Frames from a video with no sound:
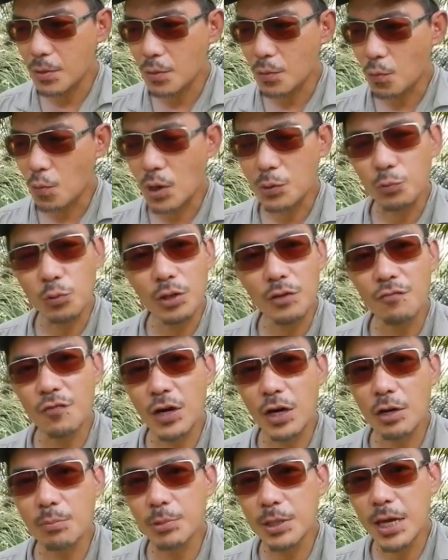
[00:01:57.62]
what will
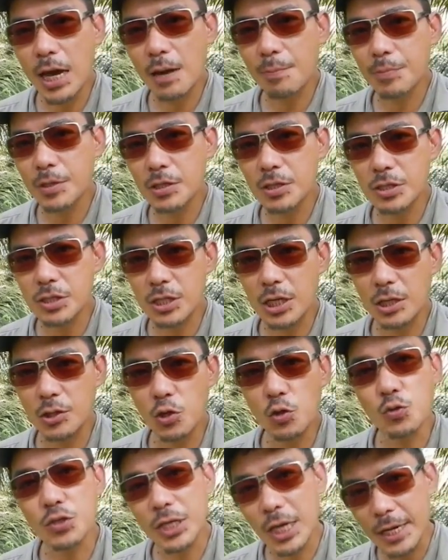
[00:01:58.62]
invariably happen is that
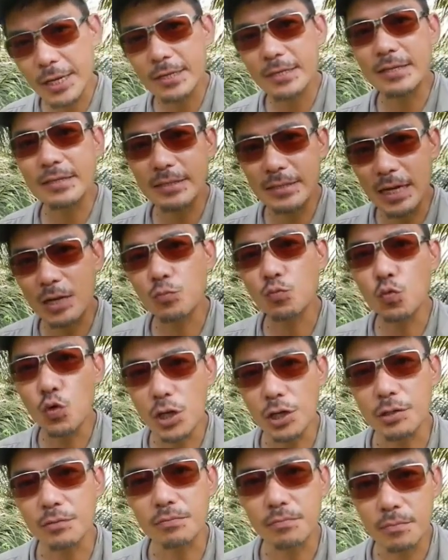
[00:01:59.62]
you take that
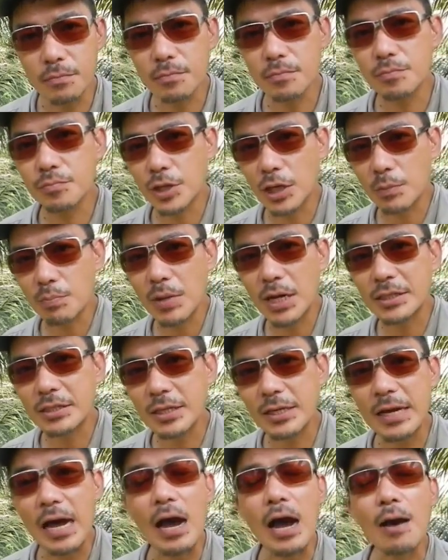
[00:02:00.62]
word,
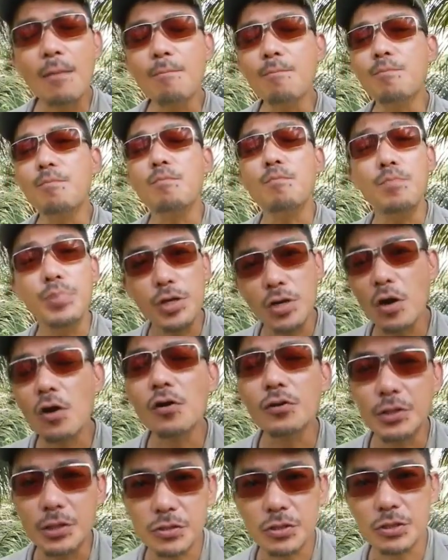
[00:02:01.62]
pragmatic, beyond its